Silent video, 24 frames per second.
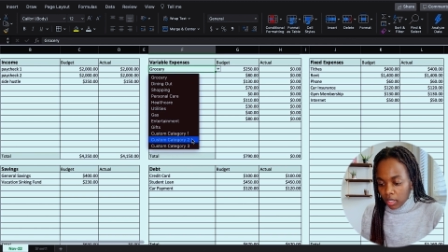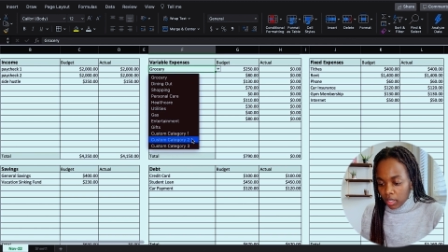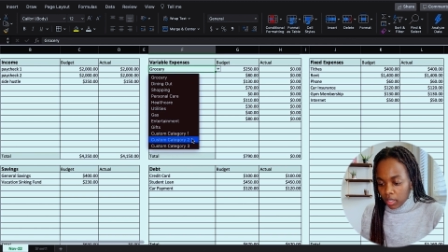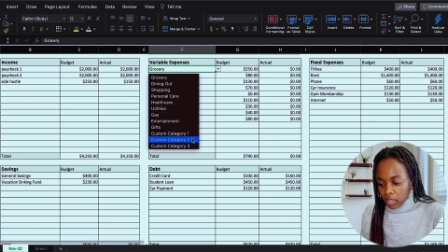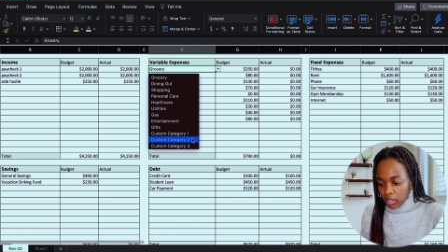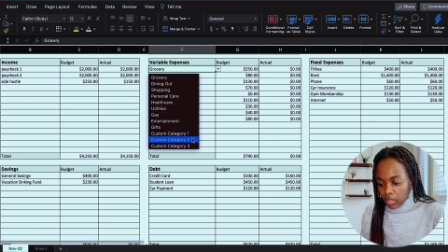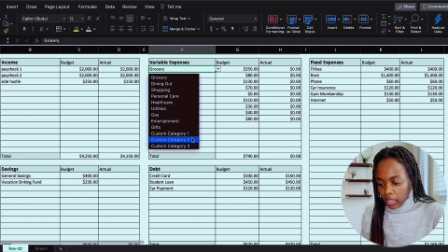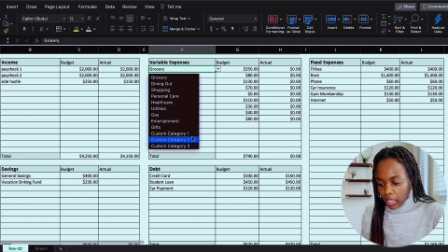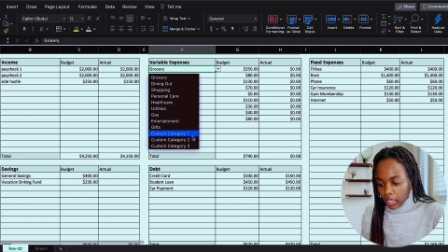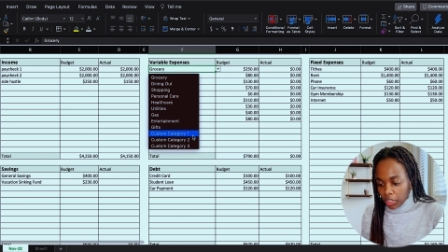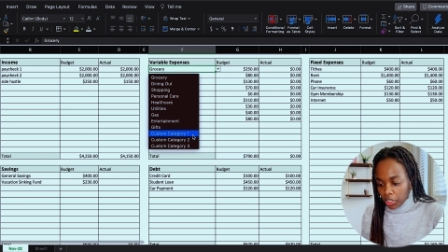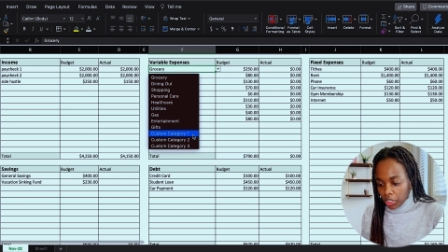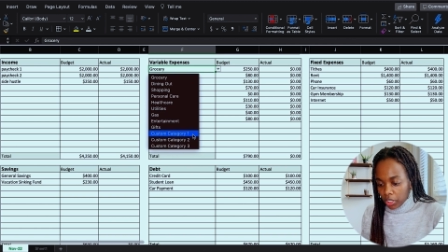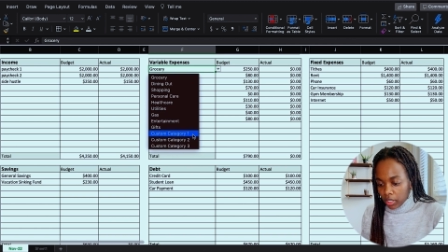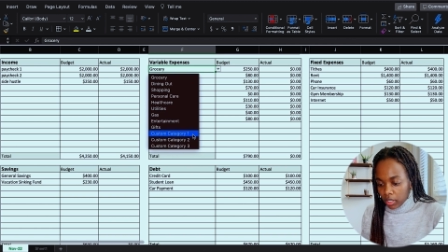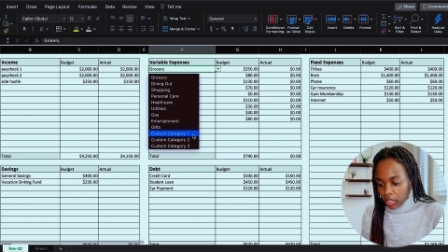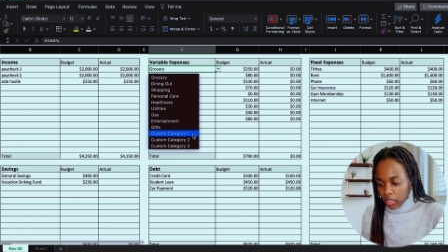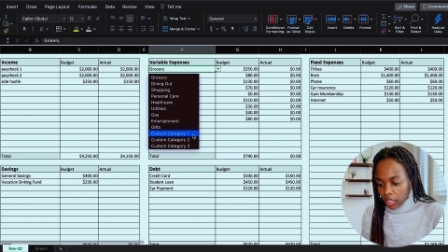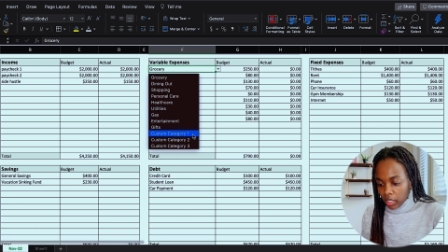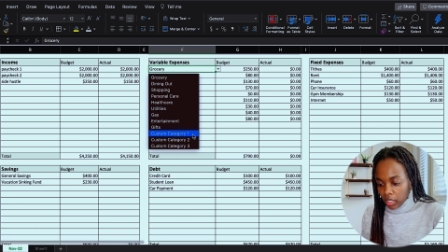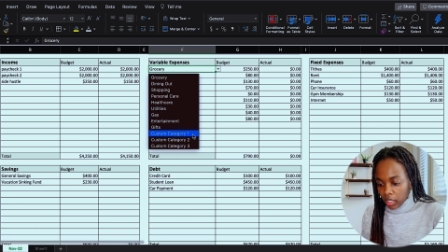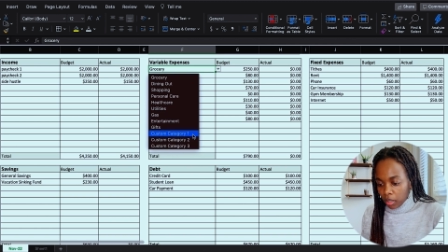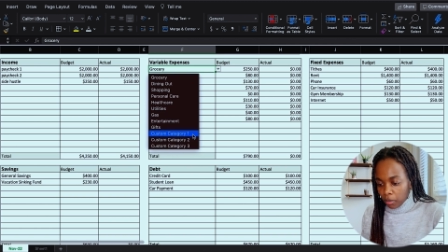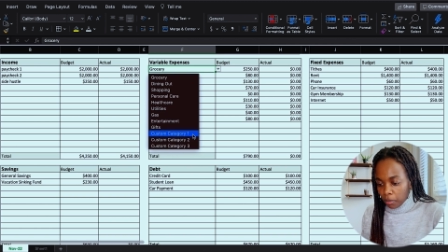sections
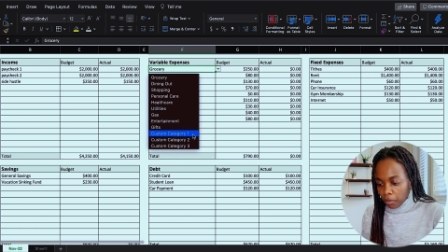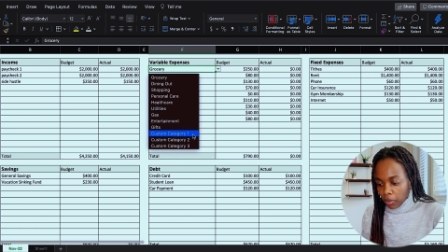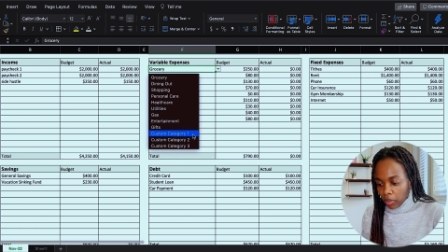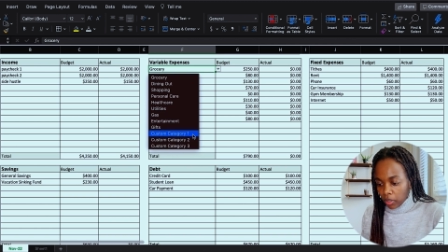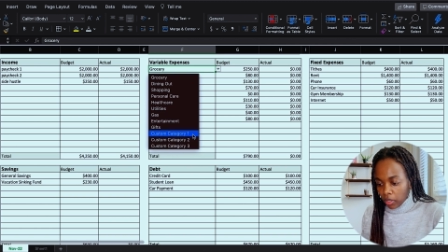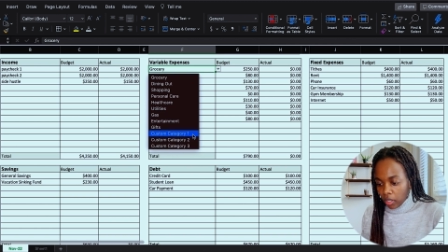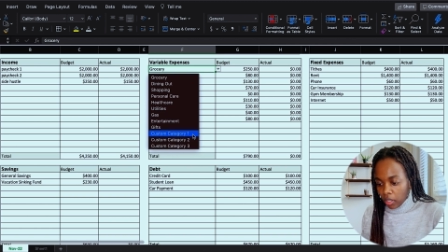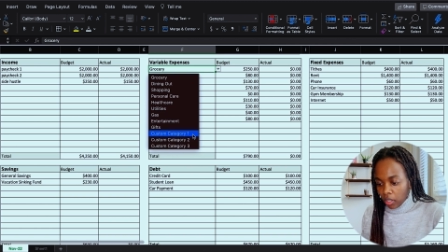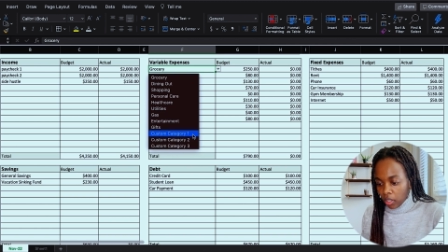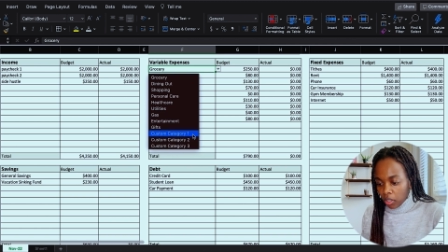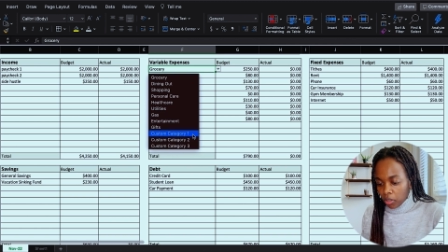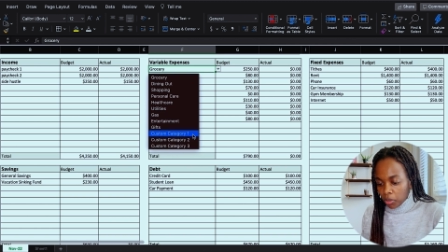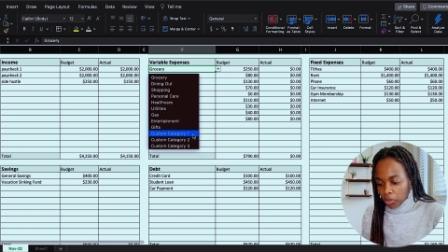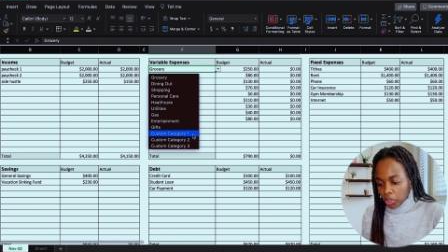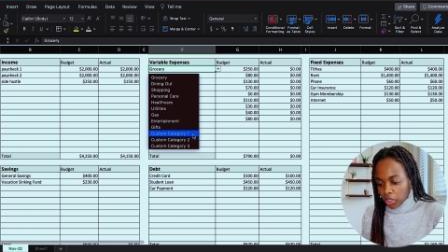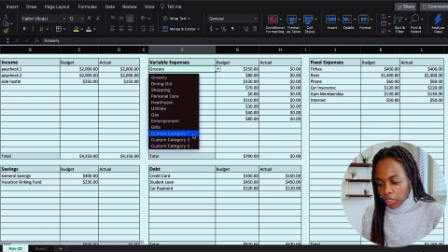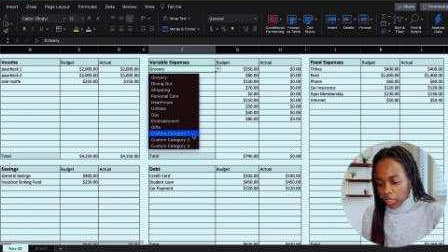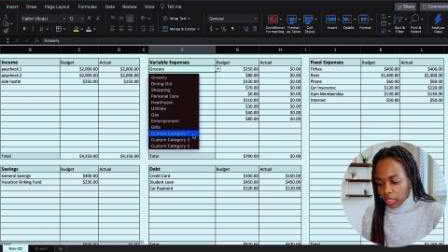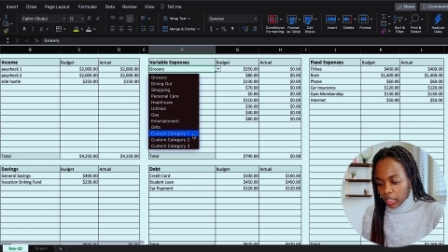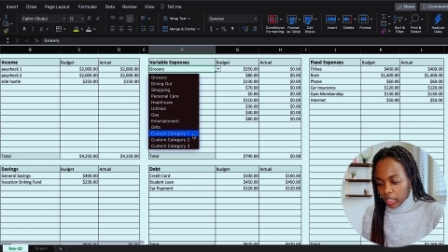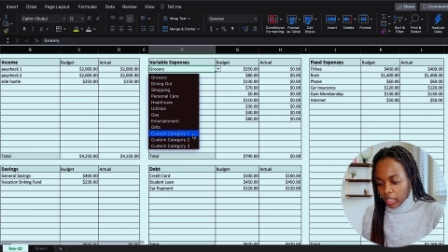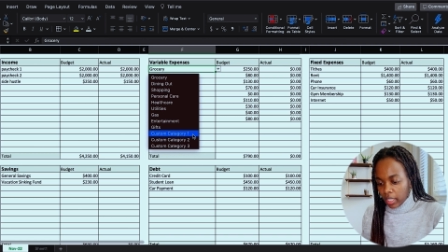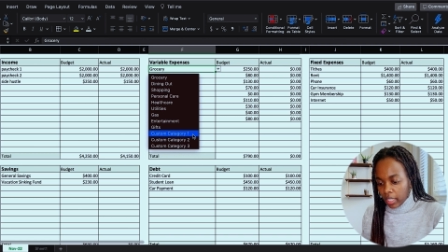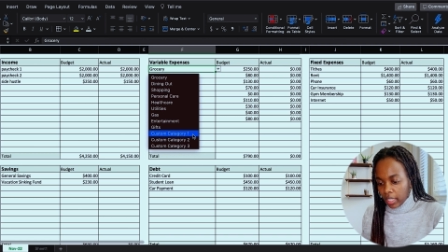here below,
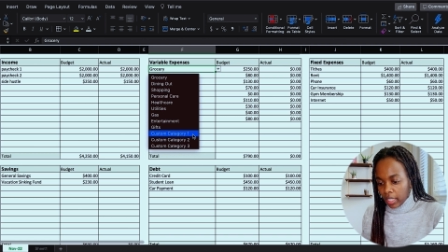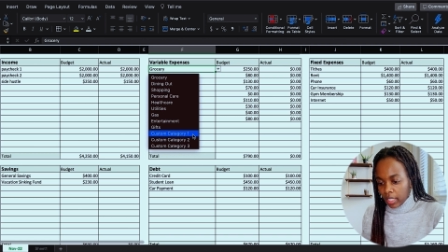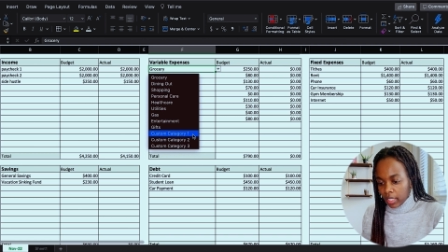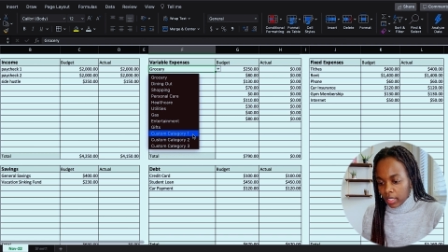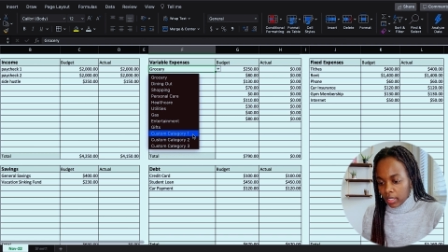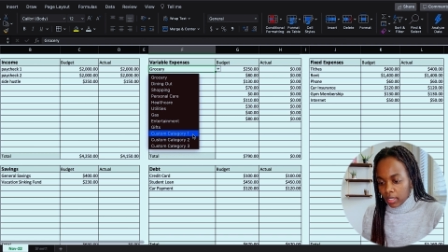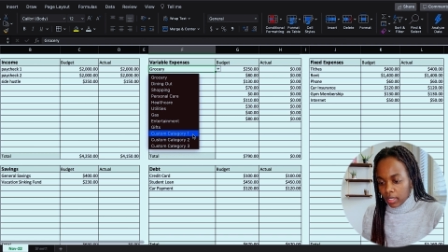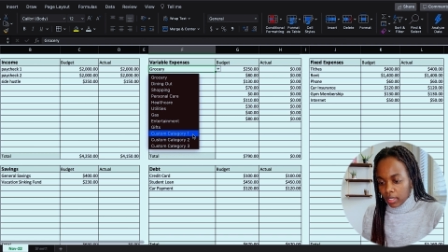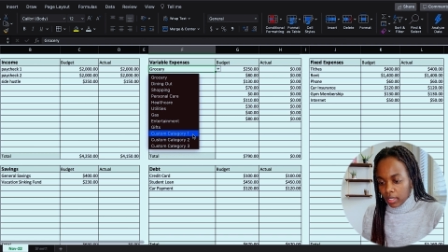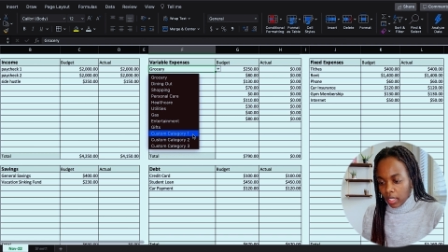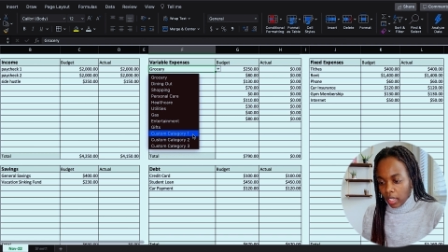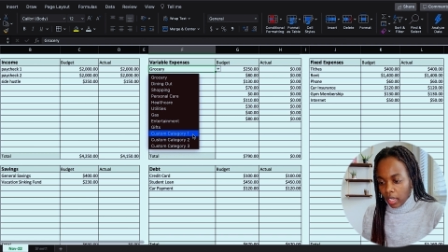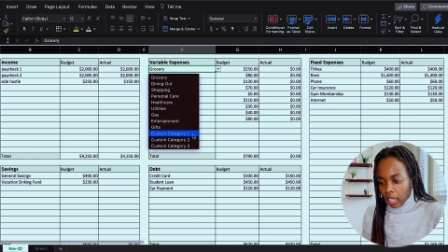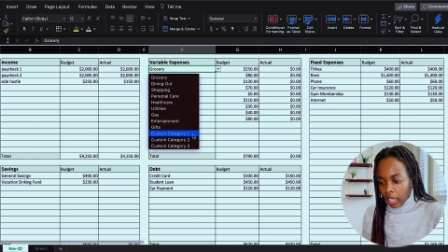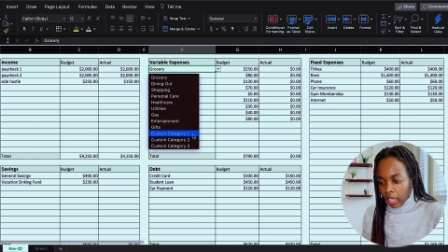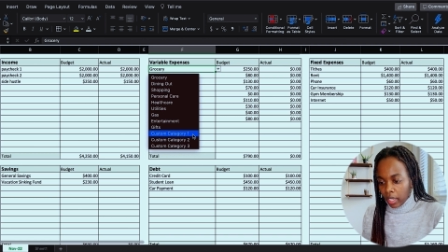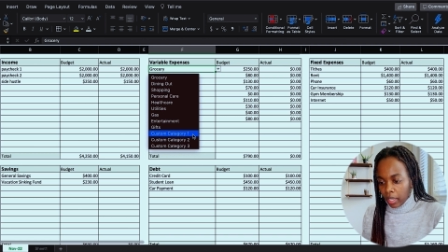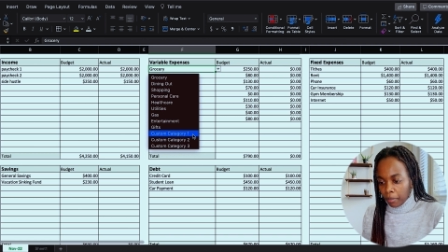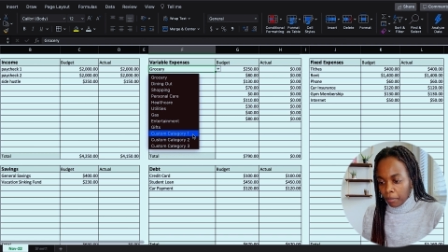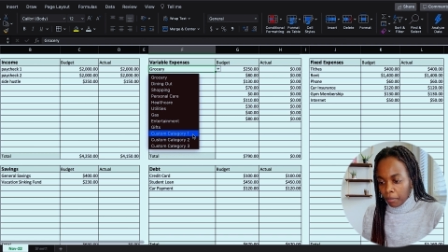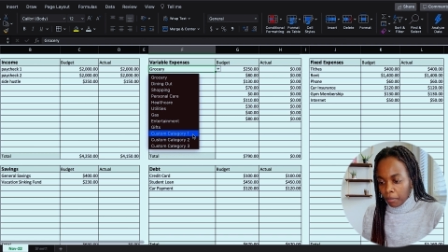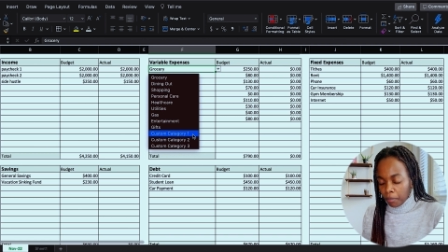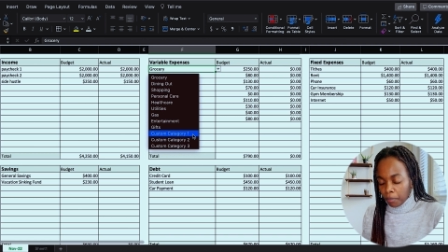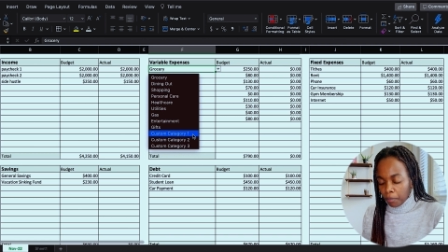just in case
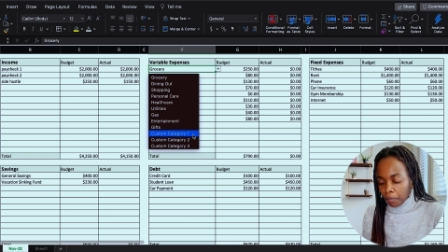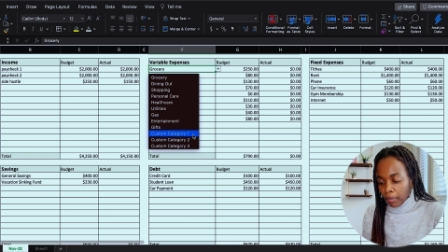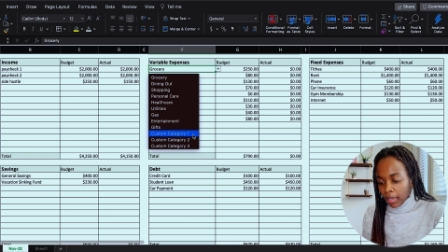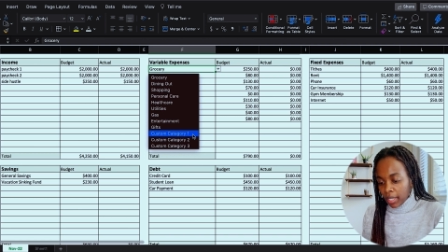I'm